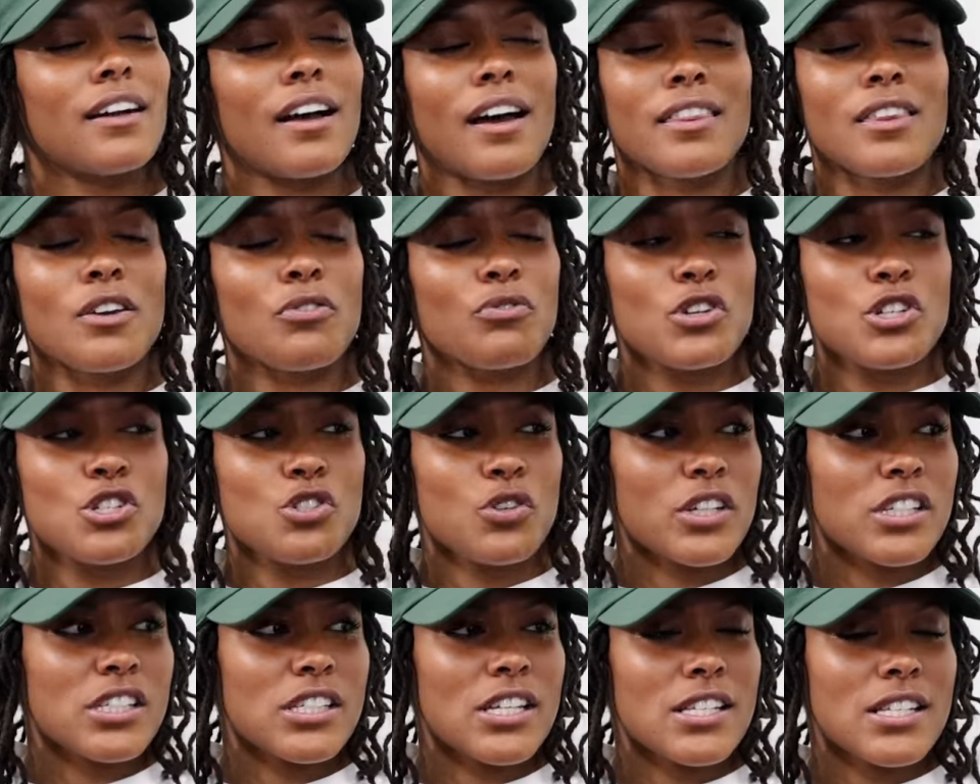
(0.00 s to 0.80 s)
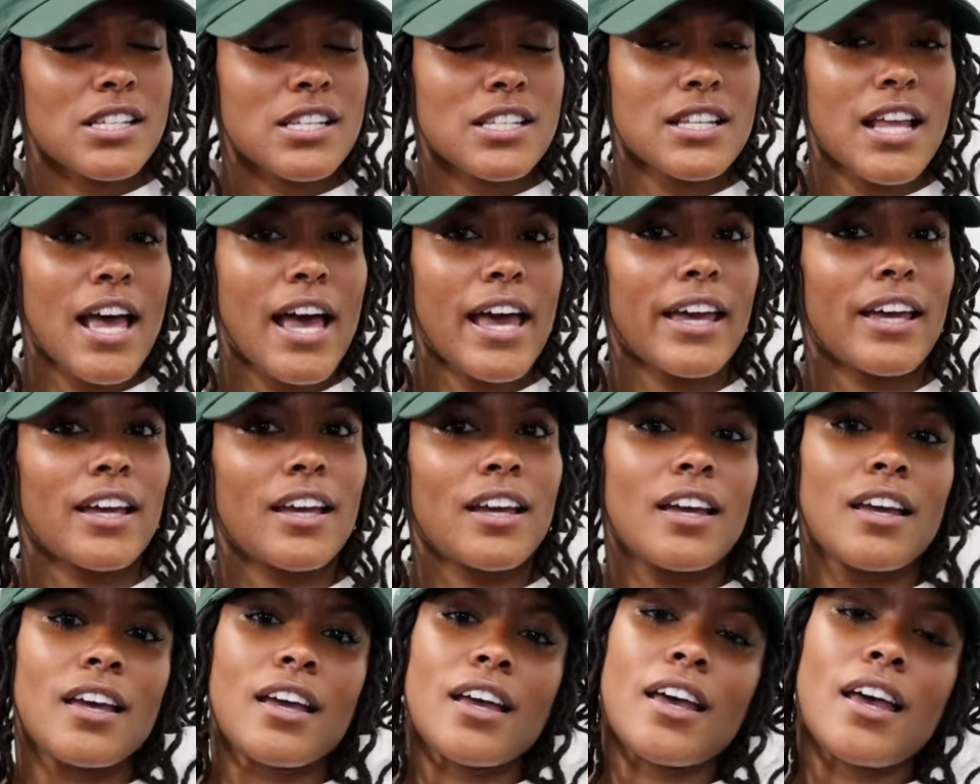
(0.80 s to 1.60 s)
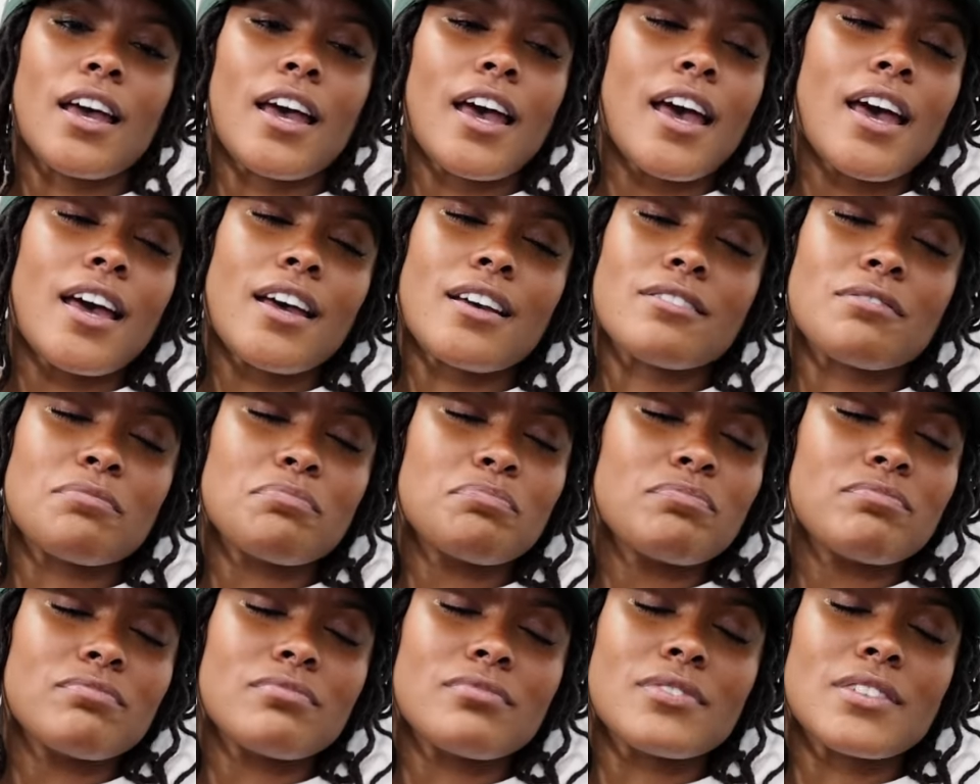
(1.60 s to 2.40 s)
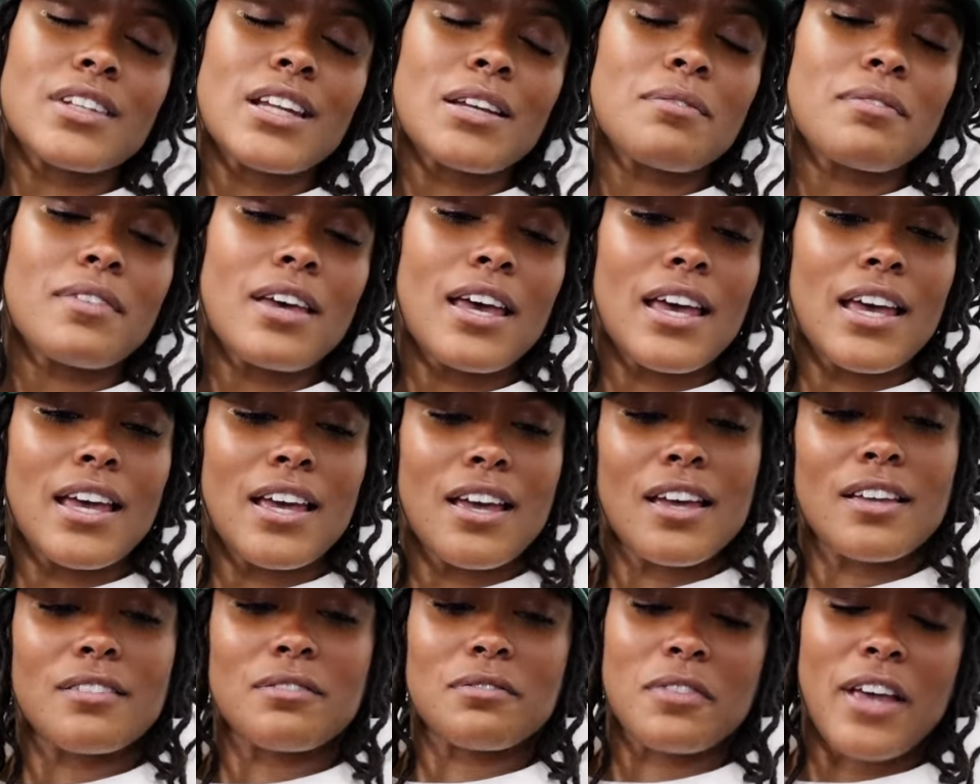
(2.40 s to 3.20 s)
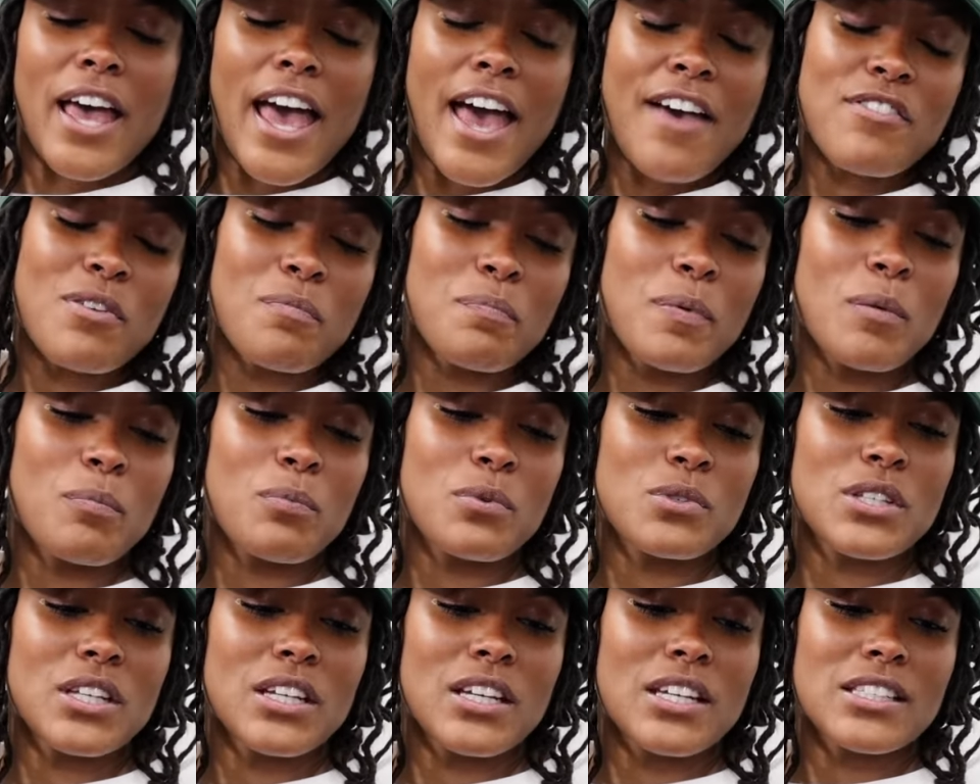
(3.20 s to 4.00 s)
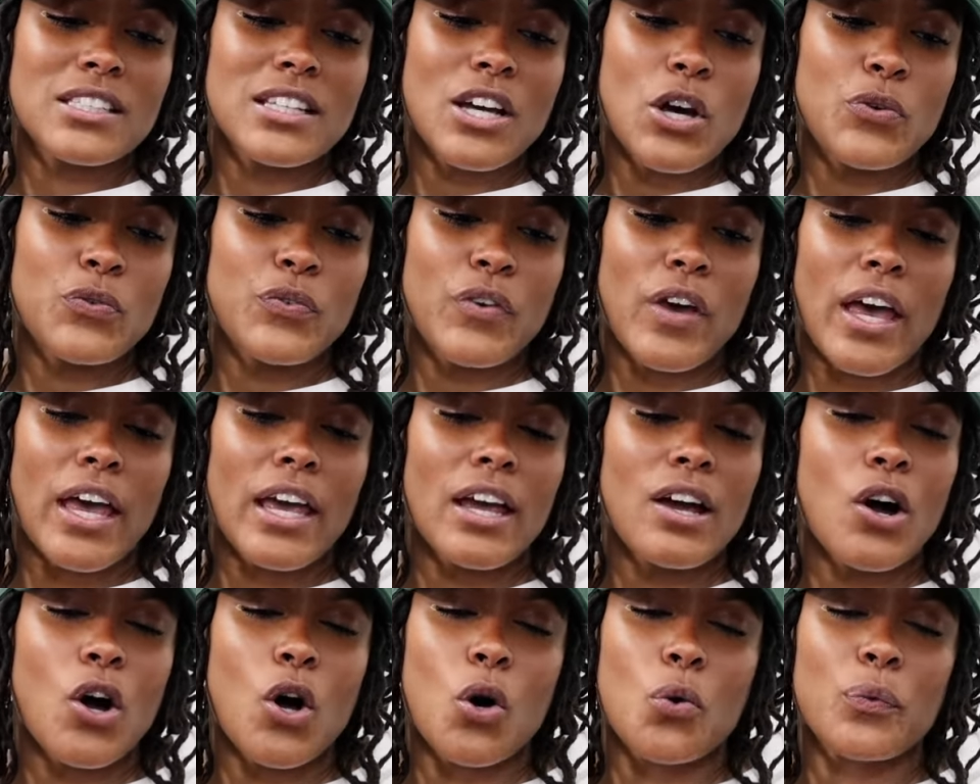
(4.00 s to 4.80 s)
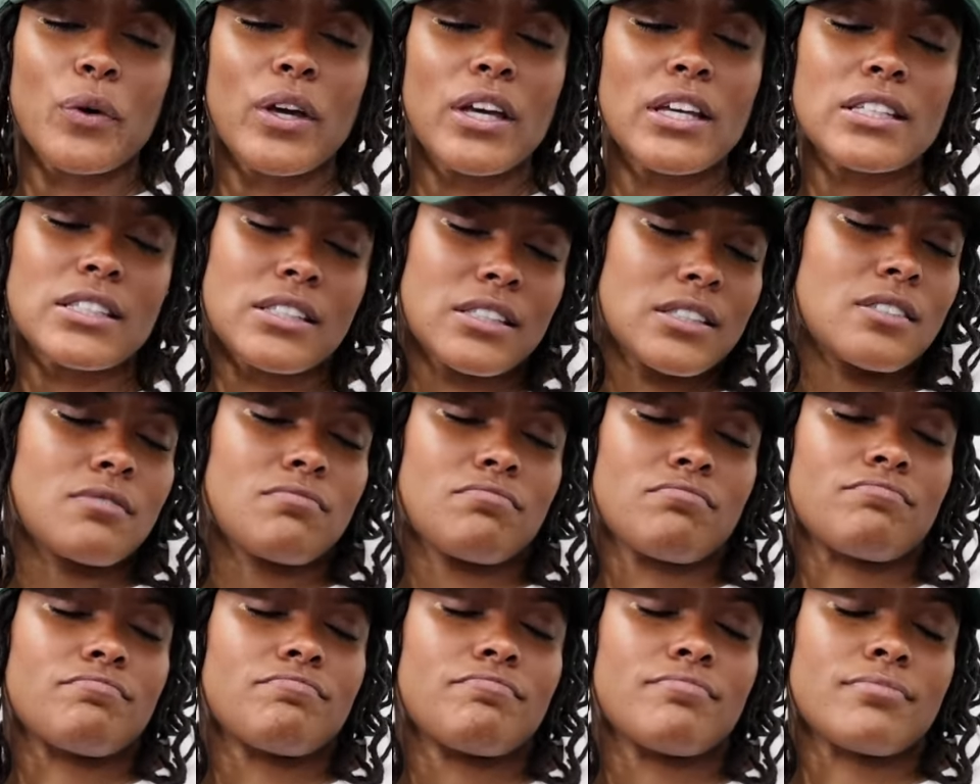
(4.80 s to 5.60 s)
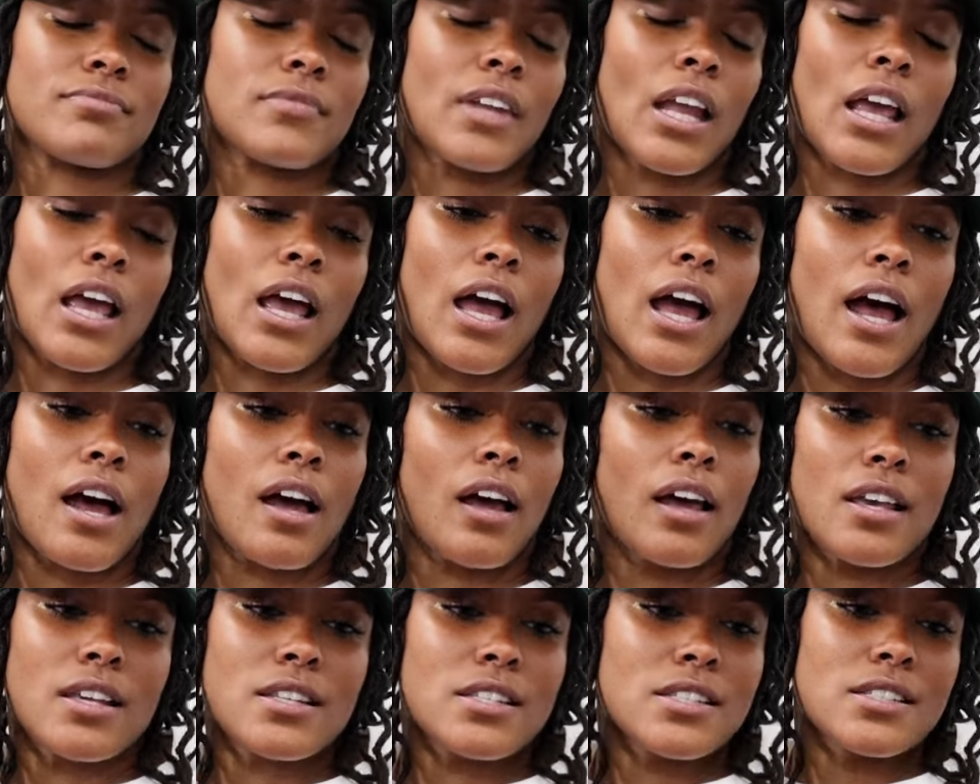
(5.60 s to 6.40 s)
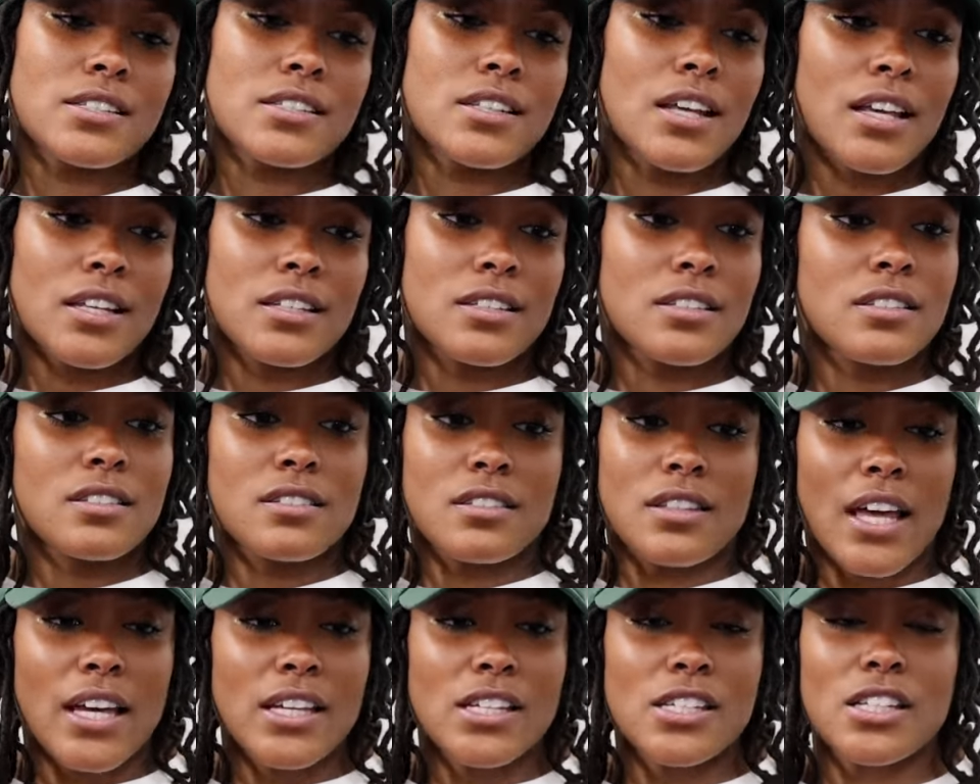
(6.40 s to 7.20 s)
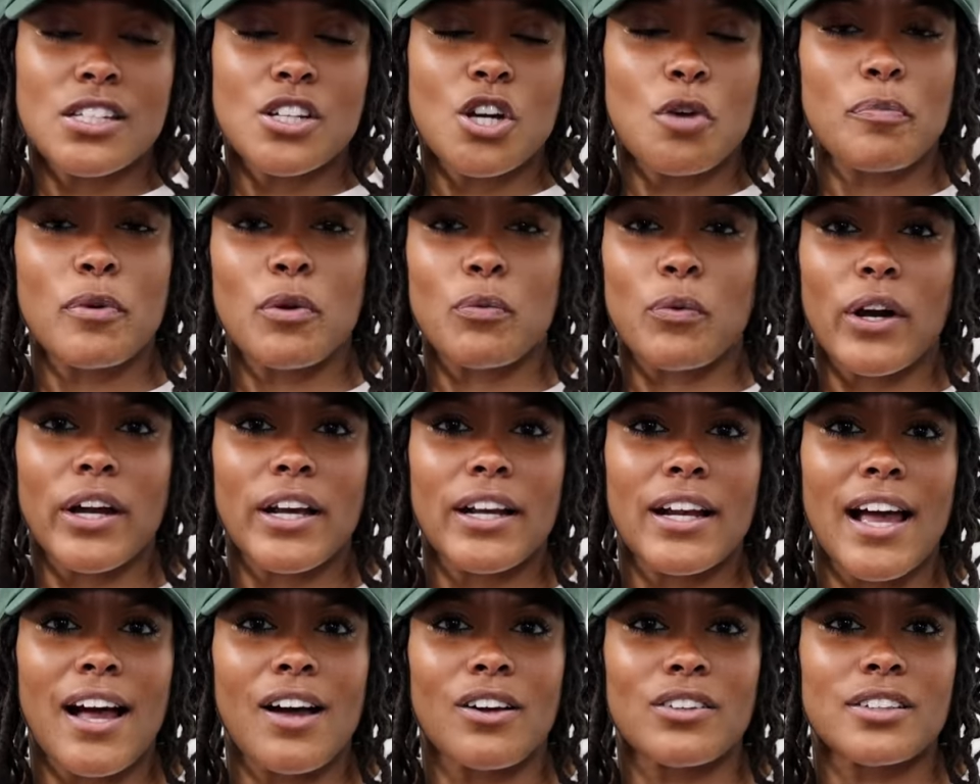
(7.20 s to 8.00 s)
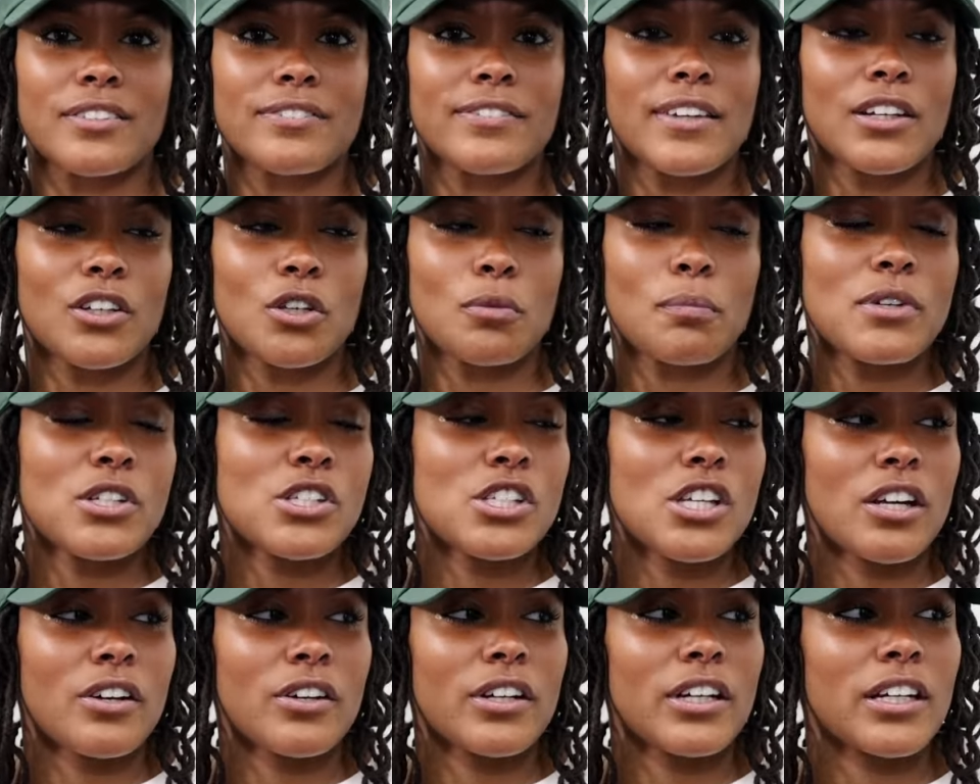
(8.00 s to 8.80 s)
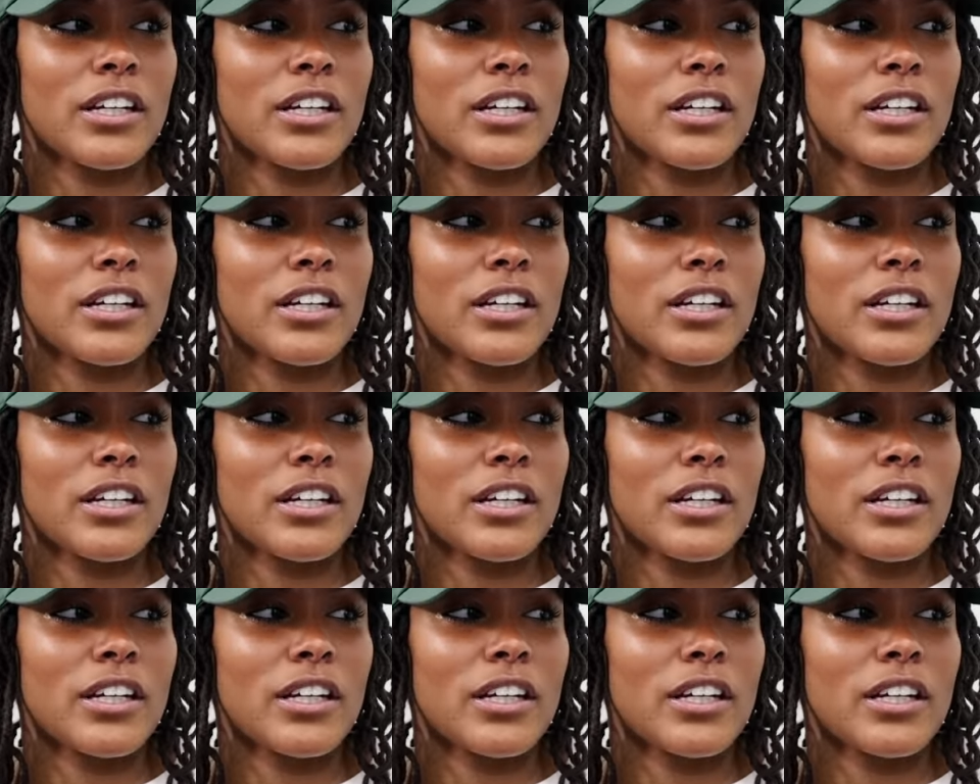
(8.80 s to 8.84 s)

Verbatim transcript: are other restrictions. It's like, man, having people to yourself ain't always. It's it that shit don't be working out. The fuck you be sharing